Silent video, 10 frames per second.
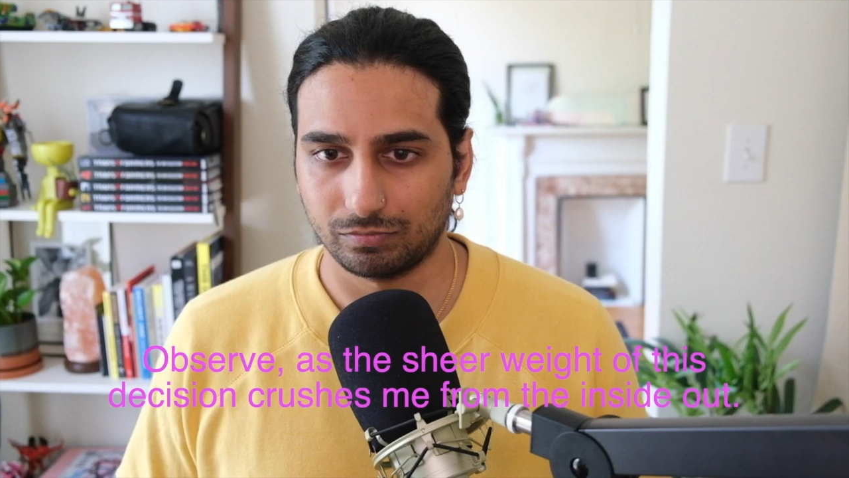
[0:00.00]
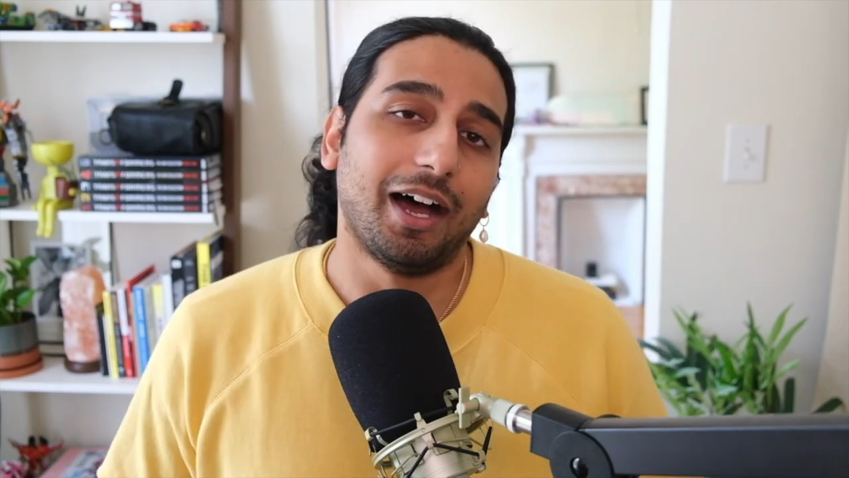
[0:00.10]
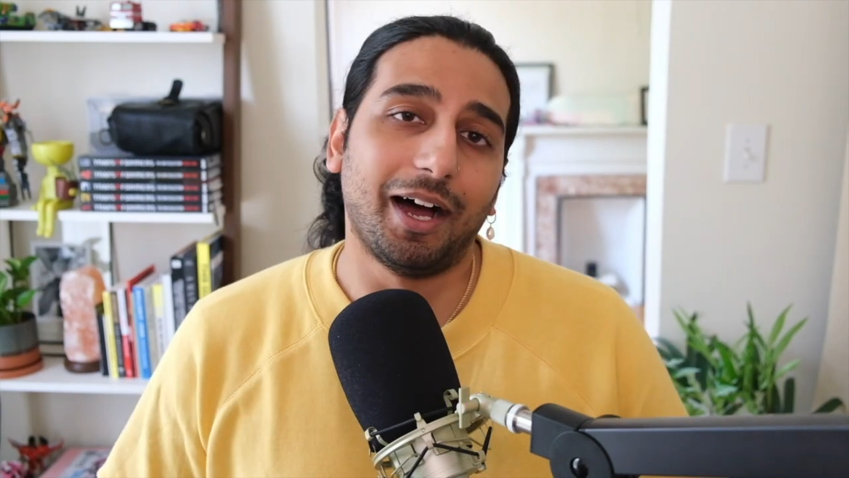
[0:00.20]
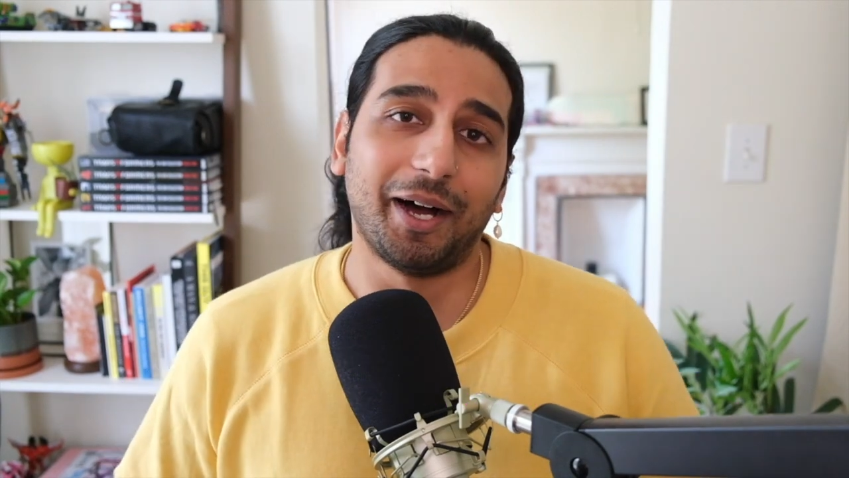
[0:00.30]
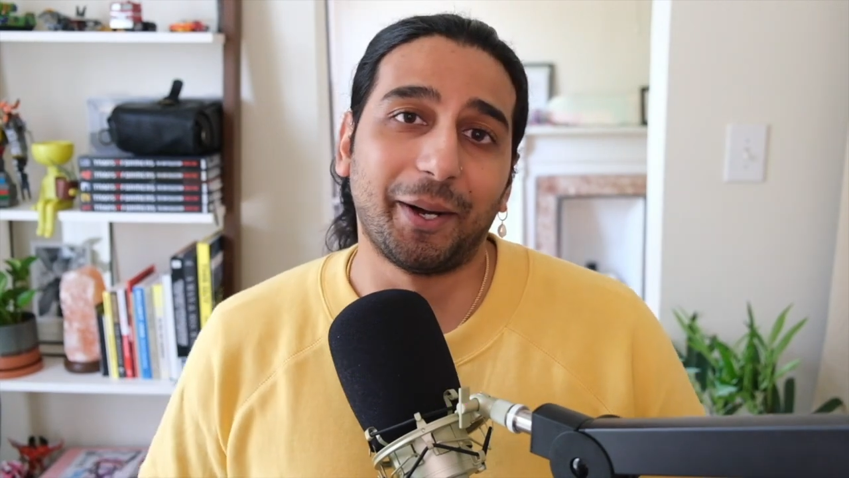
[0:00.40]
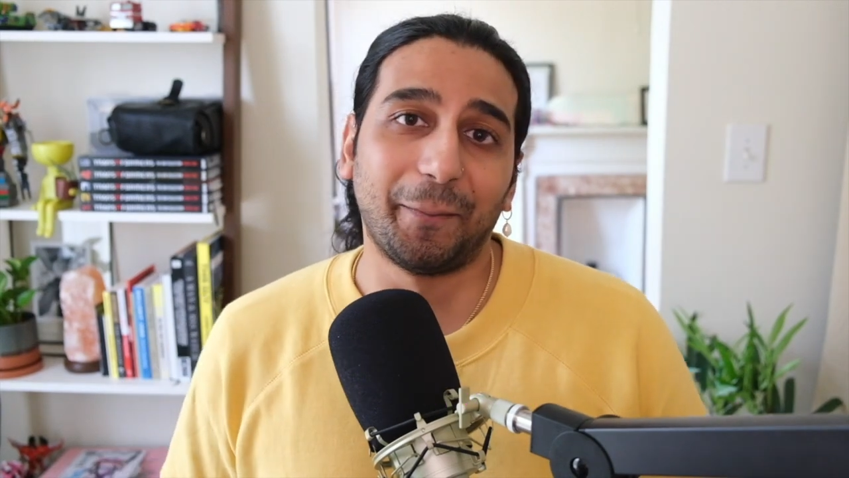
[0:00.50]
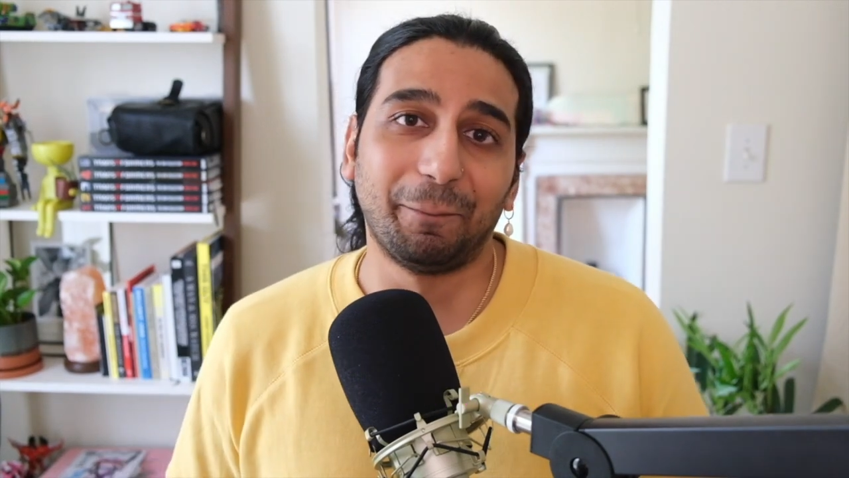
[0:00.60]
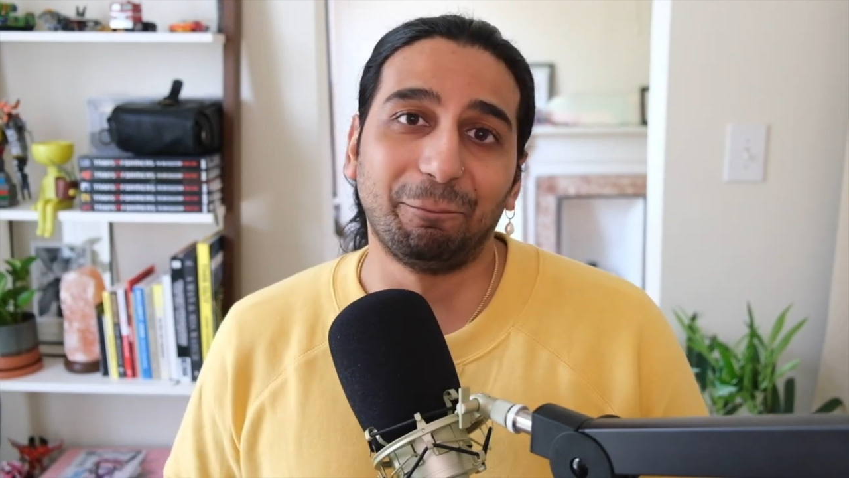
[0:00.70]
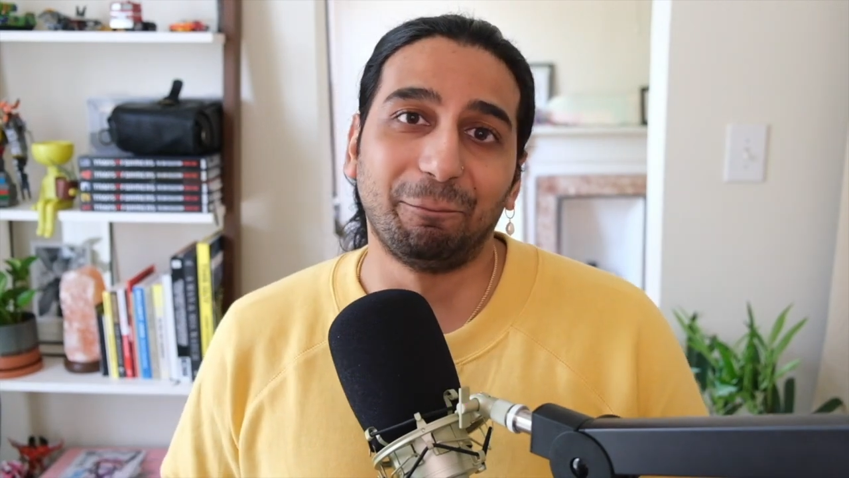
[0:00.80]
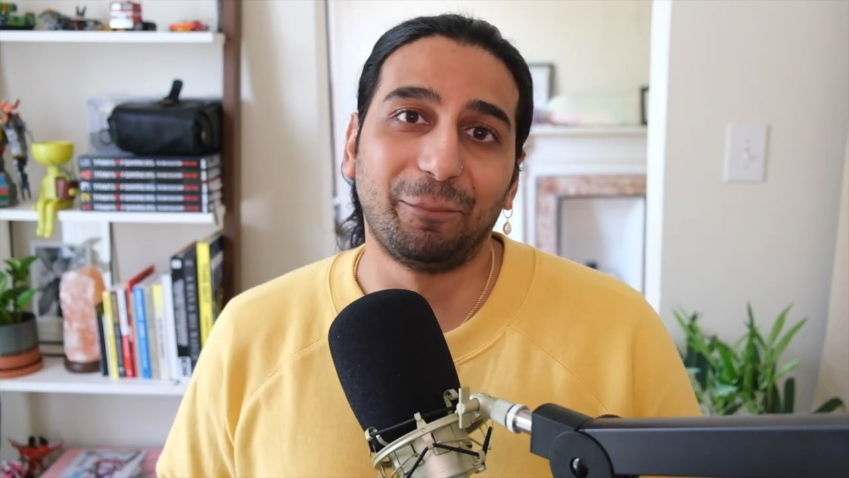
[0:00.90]

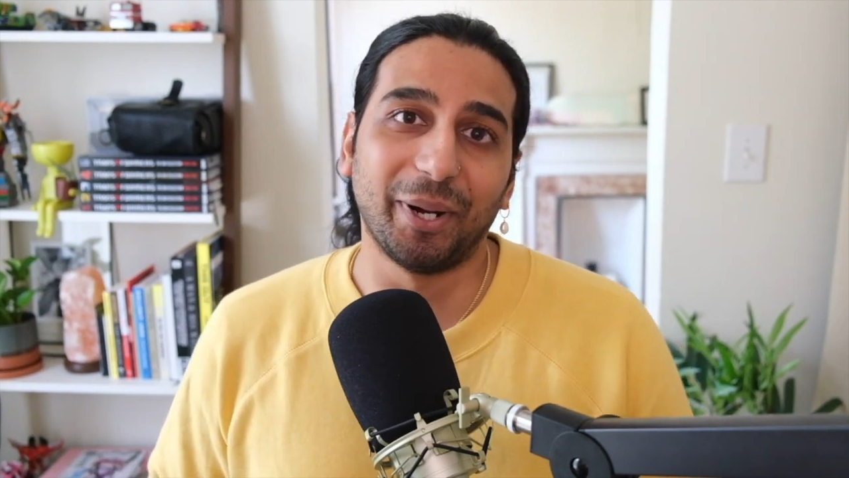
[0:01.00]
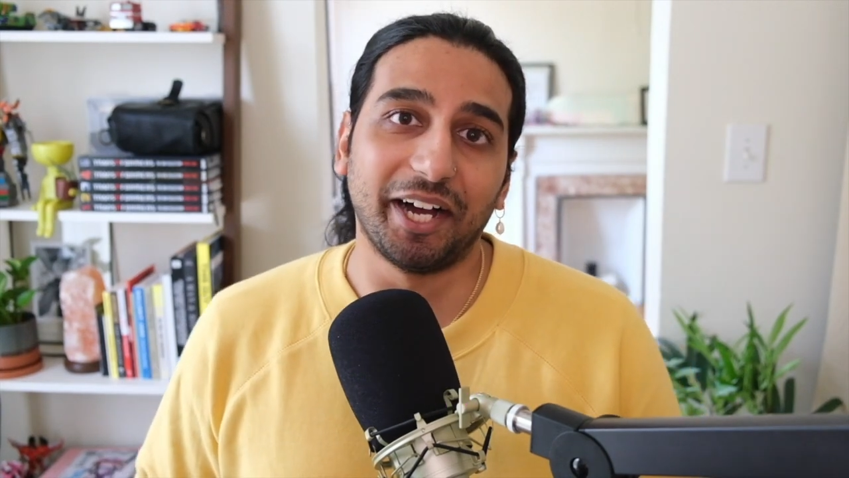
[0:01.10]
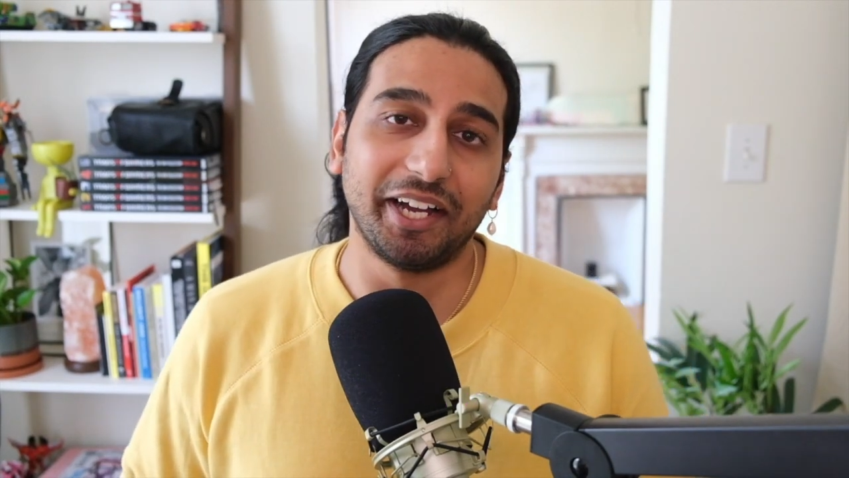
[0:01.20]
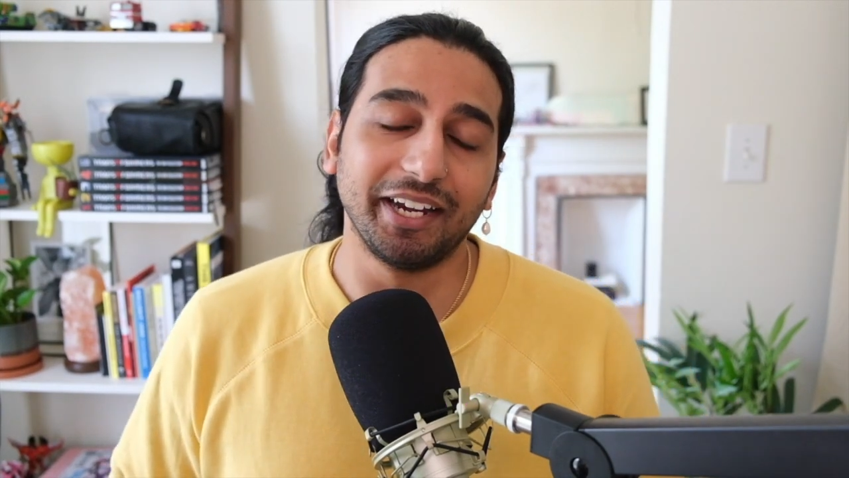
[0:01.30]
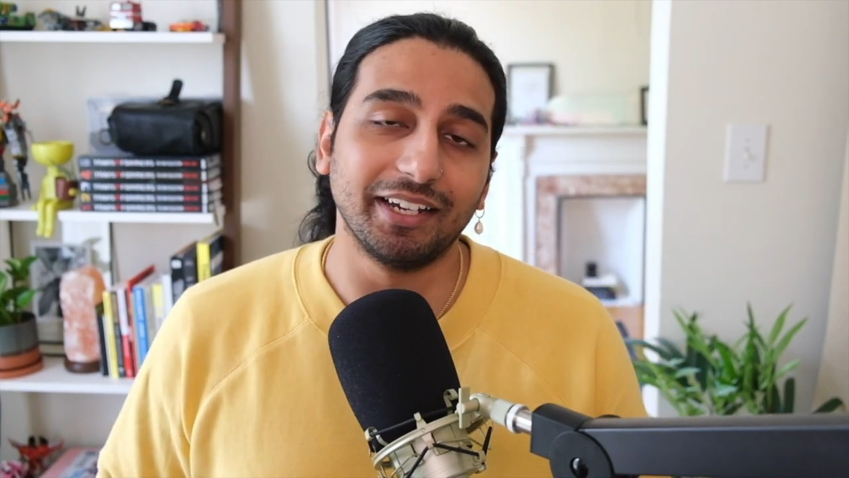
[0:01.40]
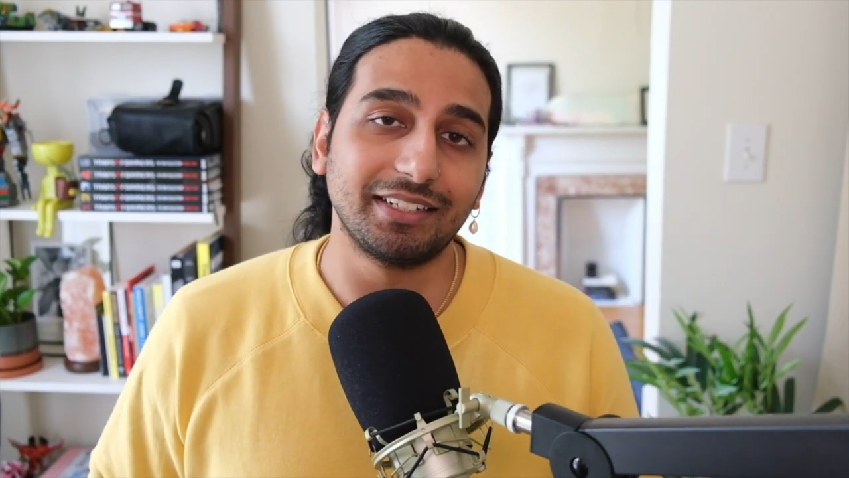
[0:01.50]
But